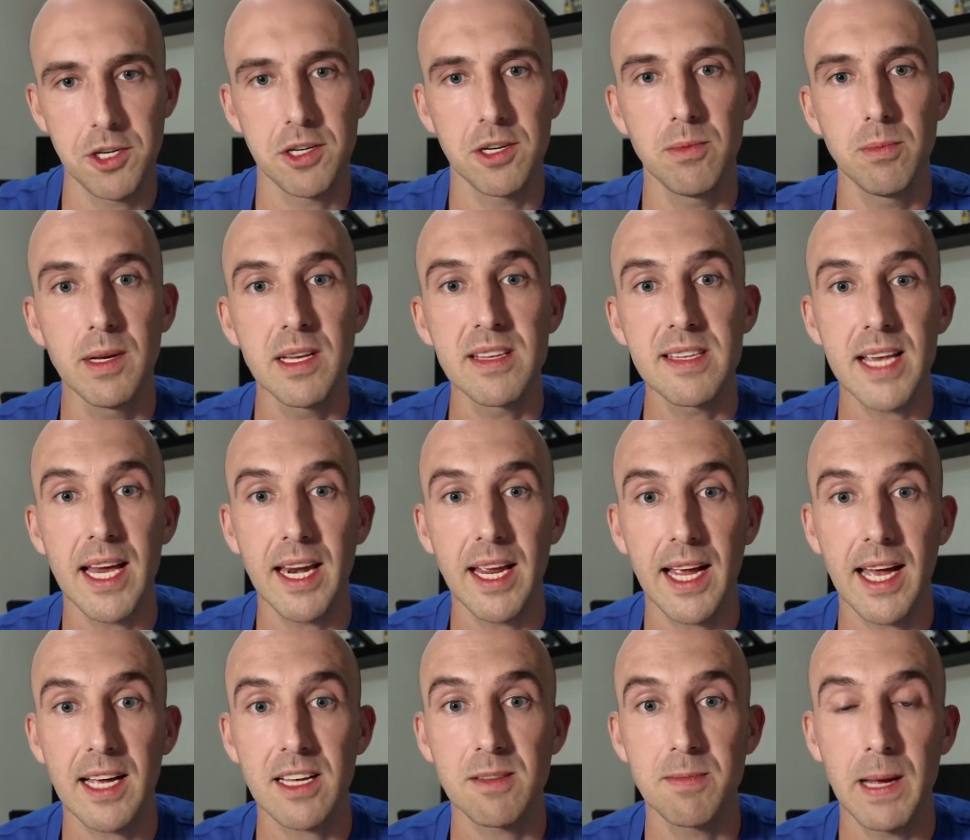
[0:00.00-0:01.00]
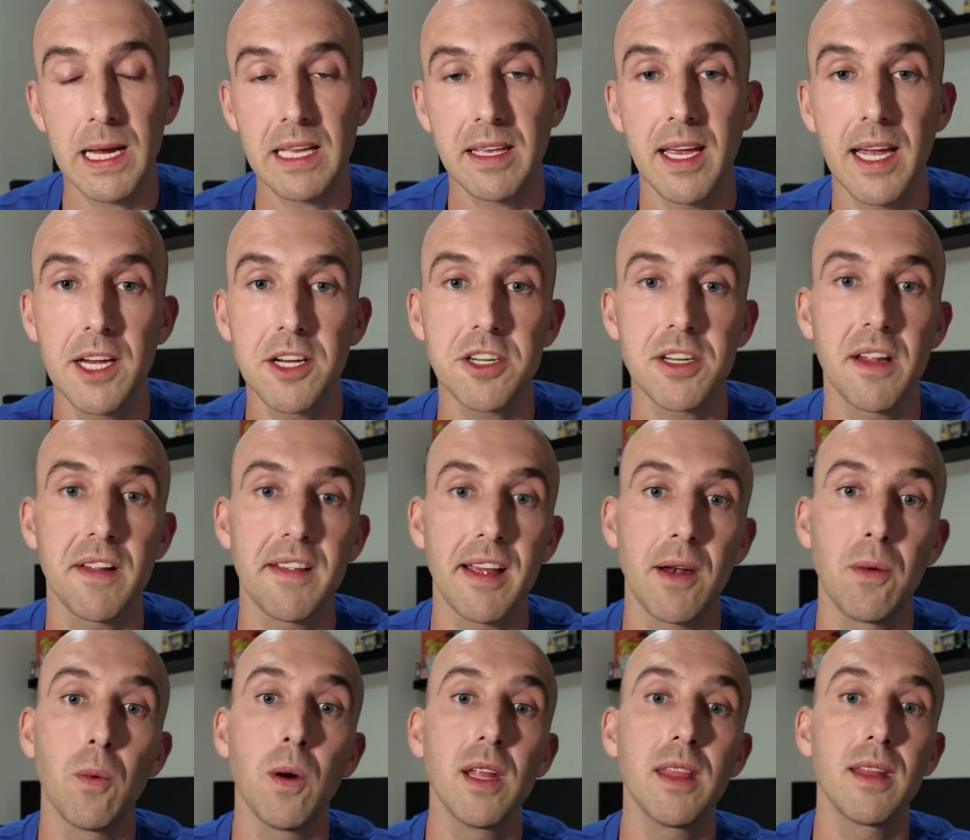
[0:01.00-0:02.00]
should be setting expectations
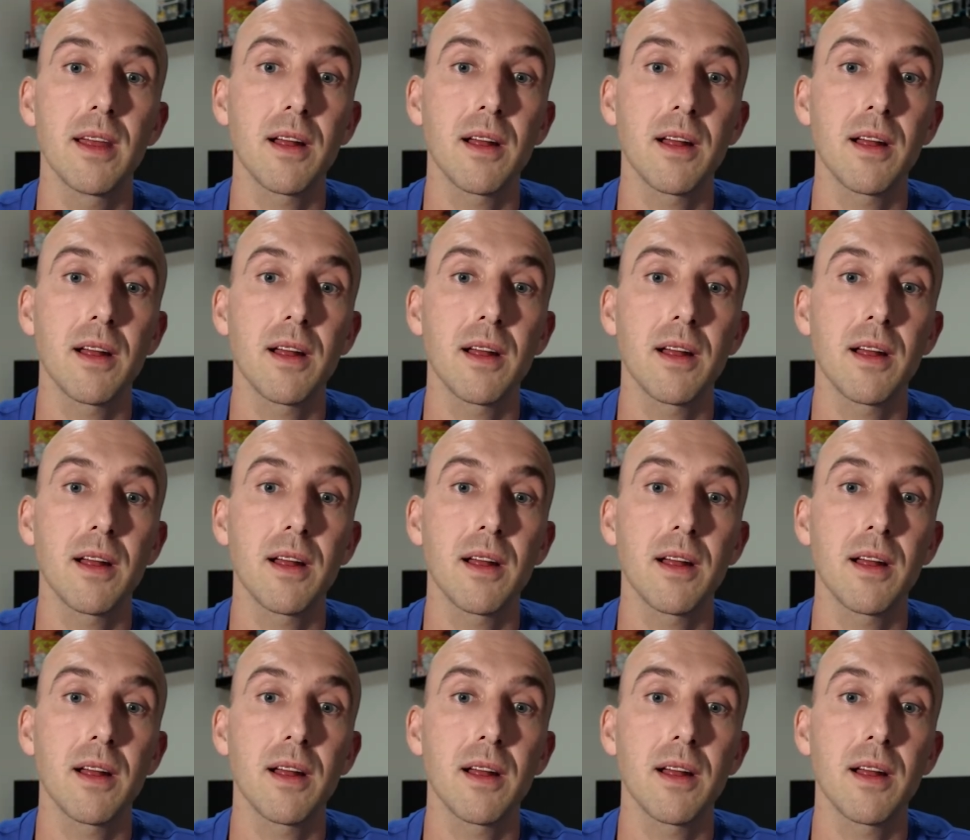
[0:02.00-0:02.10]
on what